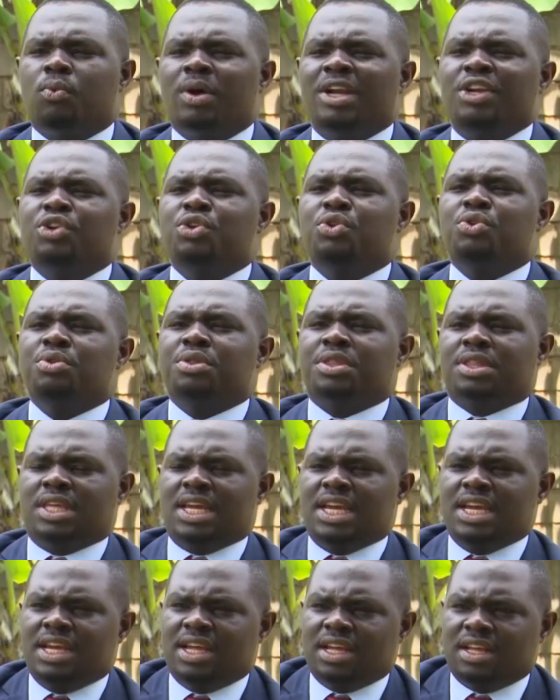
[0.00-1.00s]
What do you
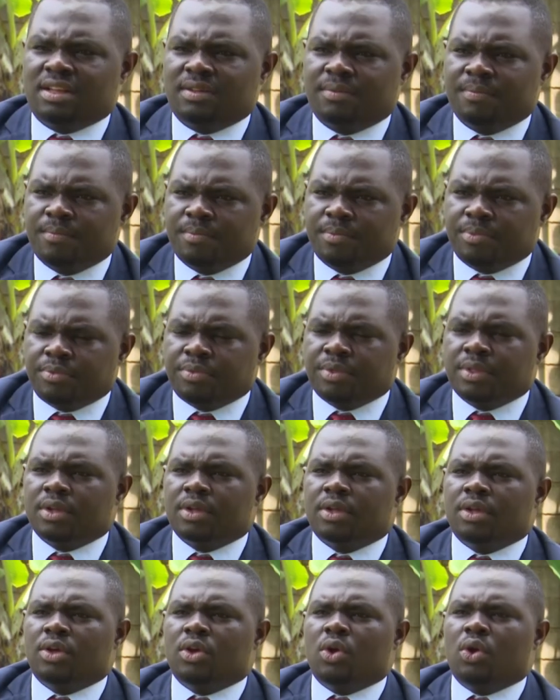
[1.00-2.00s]
think
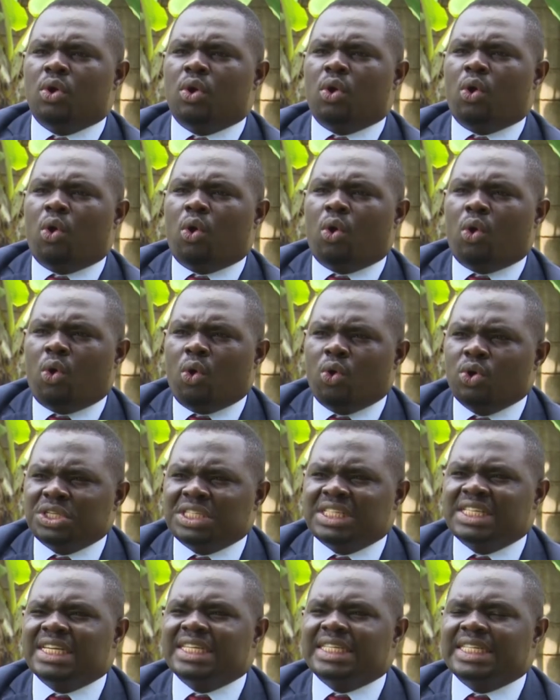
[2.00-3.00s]

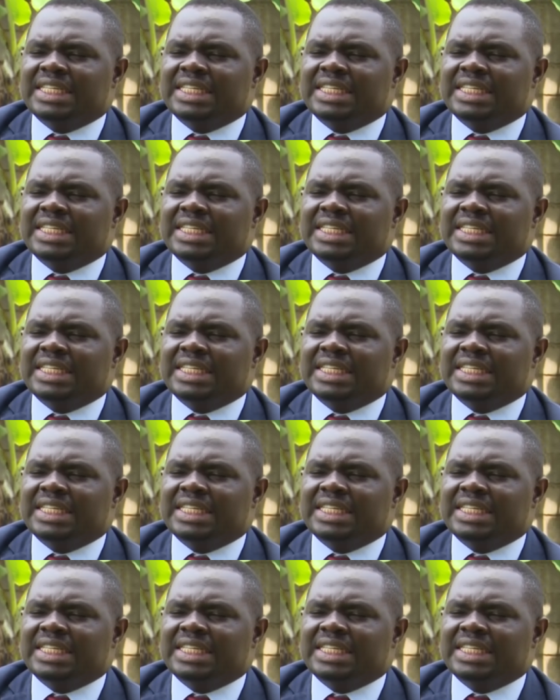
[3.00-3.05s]
caused